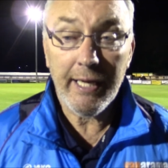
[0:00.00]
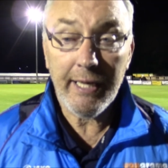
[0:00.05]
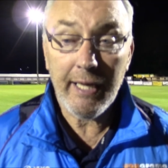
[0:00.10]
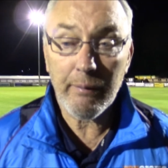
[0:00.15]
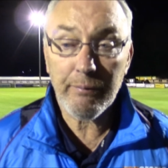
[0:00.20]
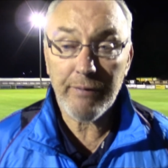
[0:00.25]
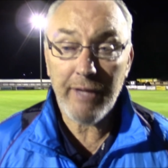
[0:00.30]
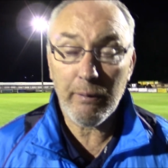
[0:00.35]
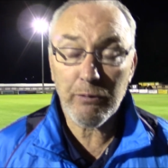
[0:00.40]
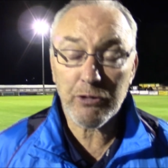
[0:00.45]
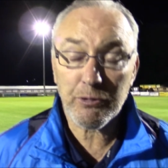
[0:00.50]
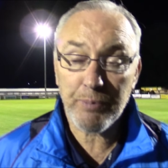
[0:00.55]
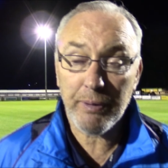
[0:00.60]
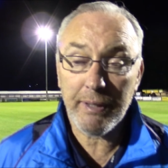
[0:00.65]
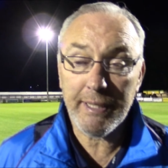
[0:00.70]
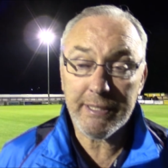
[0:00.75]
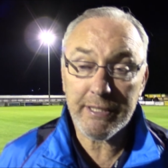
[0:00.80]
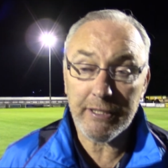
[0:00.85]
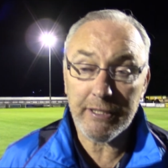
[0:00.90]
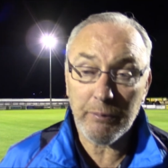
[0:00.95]
And that was
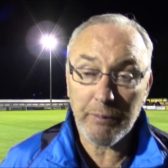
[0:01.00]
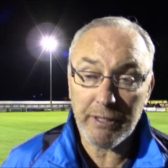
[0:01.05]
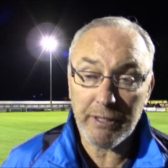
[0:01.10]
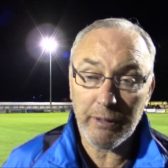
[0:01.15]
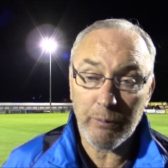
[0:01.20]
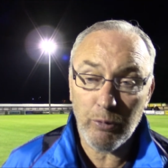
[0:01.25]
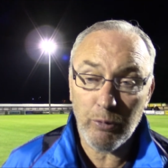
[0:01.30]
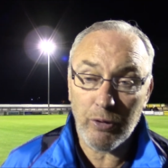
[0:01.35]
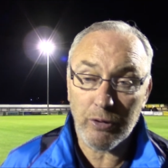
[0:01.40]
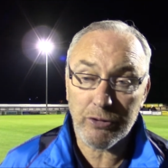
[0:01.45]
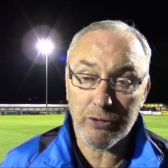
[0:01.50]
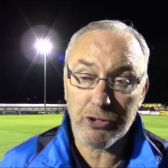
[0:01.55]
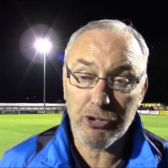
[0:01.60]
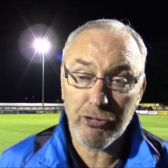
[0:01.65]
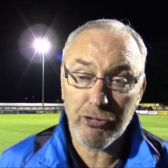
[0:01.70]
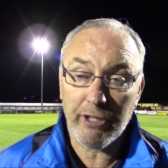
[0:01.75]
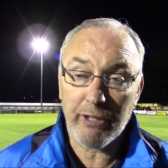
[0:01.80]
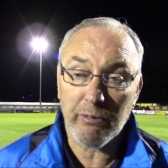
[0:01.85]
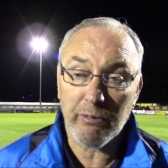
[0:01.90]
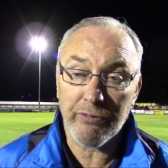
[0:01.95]
pleasing. I mean, it worked a
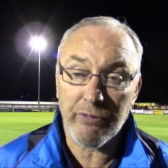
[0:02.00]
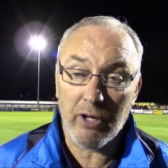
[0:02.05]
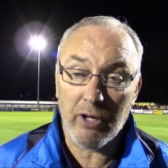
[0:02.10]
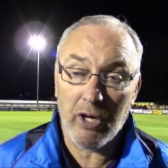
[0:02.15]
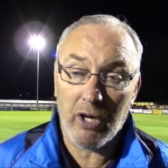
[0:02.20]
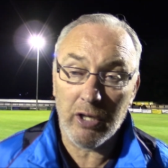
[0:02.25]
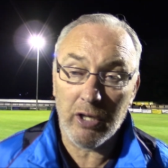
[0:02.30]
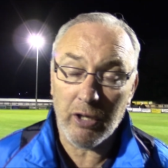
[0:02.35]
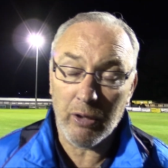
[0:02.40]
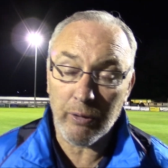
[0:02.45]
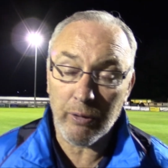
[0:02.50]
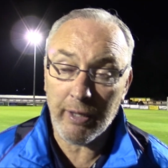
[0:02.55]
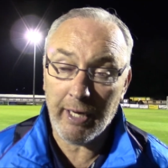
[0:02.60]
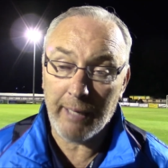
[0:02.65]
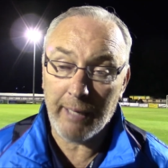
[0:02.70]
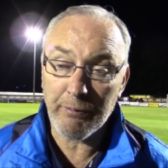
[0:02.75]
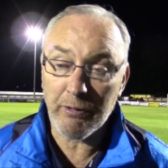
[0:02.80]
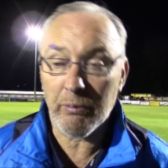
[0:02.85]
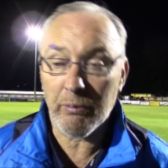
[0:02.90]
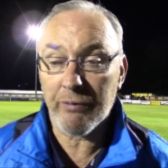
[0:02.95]
treat with the Harlow
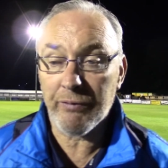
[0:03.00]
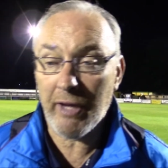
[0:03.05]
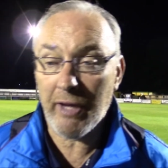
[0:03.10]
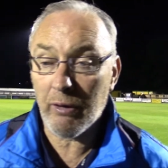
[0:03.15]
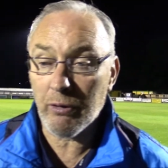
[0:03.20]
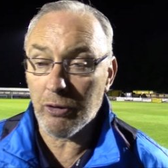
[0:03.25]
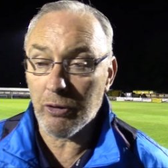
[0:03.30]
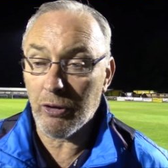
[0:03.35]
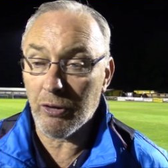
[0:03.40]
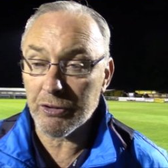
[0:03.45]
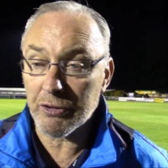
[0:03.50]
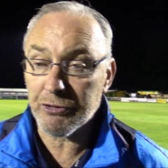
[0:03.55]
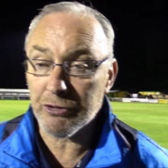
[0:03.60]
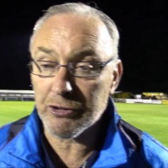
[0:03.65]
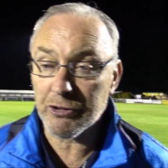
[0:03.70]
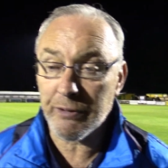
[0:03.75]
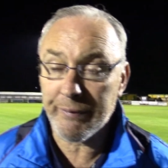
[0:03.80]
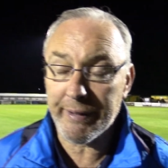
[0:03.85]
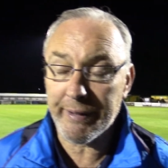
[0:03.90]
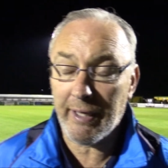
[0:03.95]
game that we've now got Oxford,
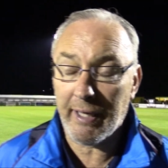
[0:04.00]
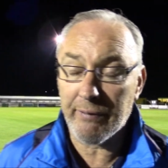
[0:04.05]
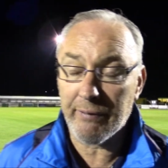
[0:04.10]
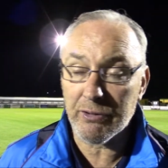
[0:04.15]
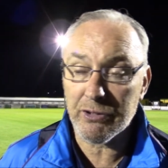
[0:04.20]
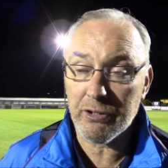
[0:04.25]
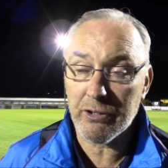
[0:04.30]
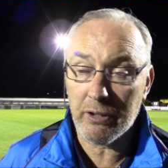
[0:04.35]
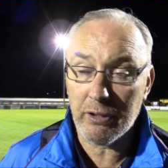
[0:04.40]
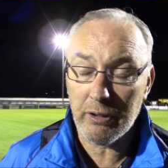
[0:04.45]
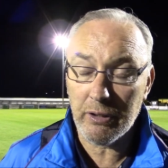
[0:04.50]
so it gave us